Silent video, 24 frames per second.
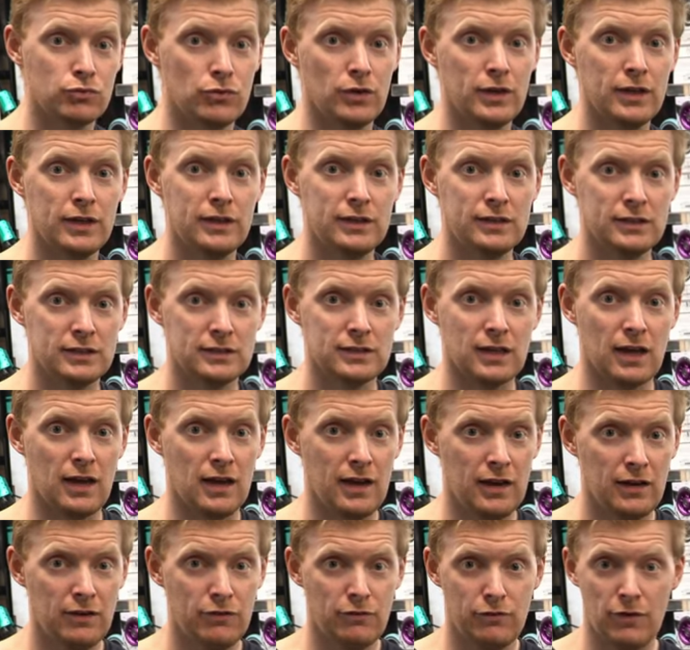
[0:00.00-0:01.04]
really
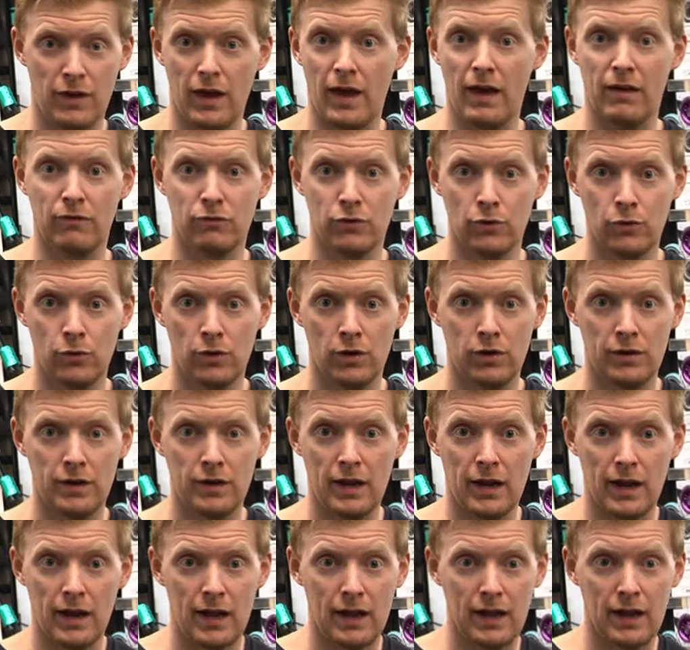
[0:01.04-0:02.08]
designed for everyone,
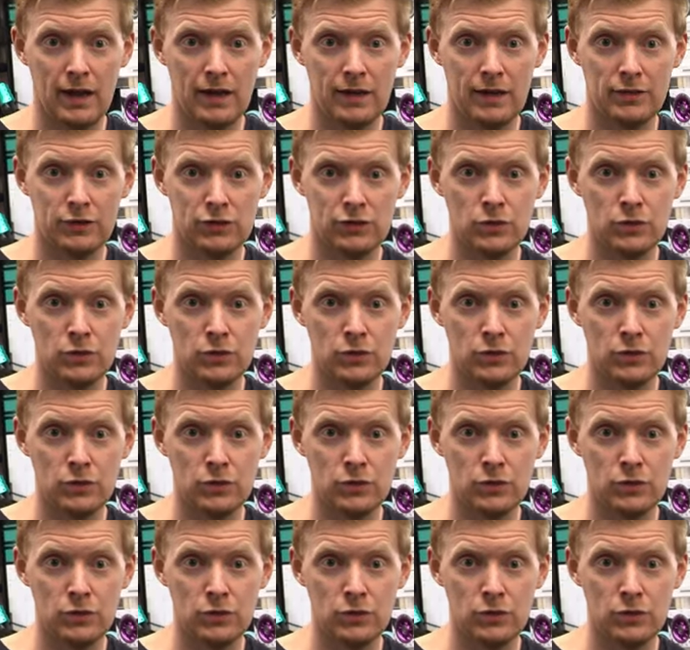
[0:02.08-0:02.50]
and